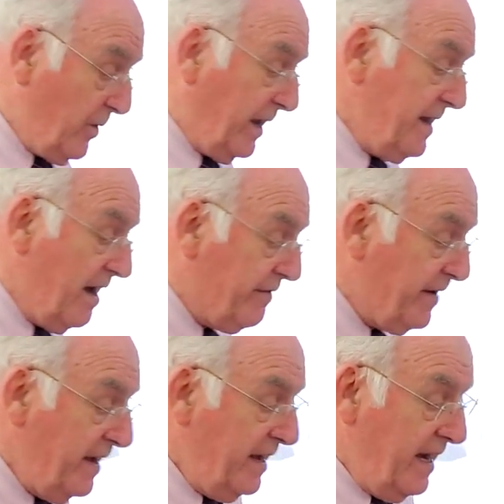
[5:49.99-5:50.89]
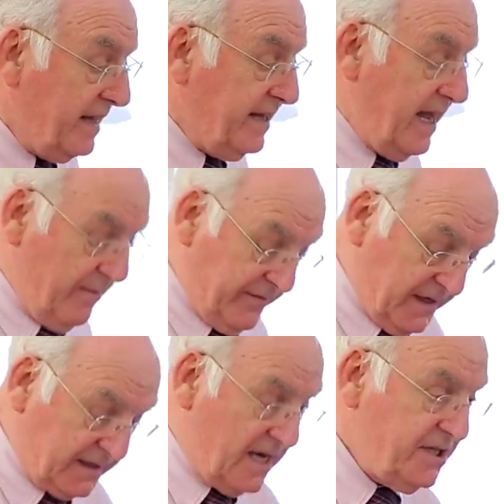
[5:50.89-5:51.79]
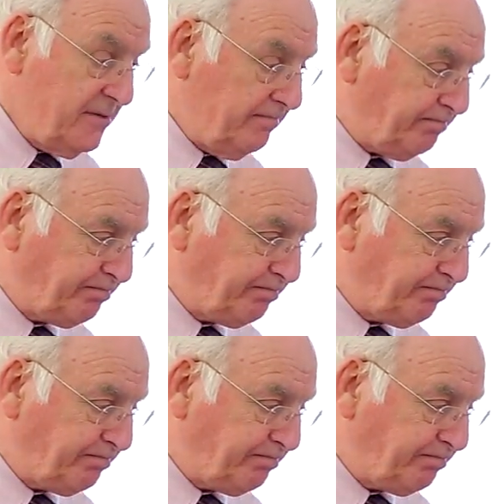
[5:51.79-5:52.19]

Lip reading: we can have a time of discussion.